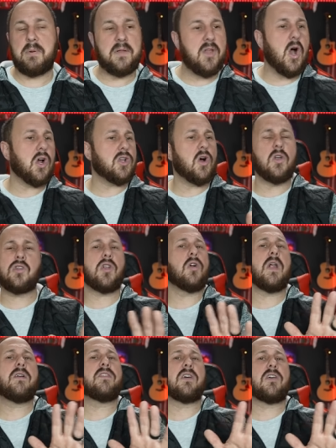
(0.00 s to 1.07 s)
But no, don't
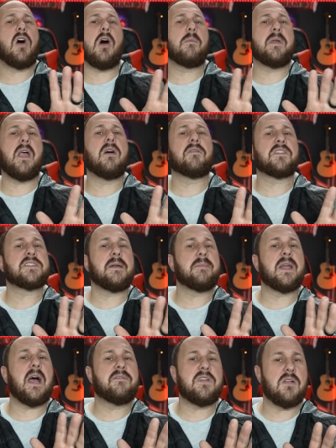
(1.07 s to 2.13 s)
don't ever call me out for
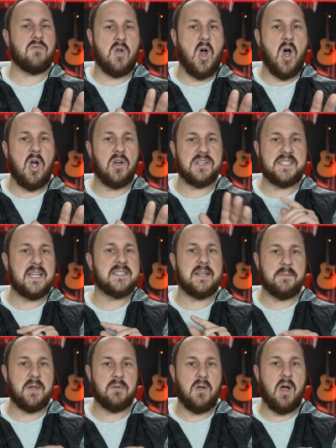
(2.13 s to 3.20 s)
something I've done wrong or said
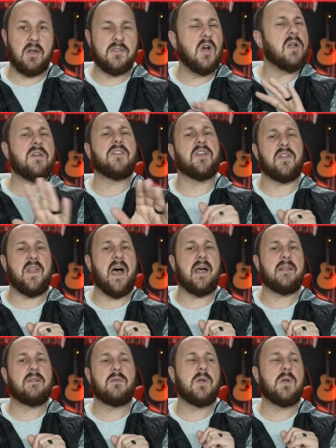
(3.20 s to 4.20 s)
something wrong. Don't ever do that.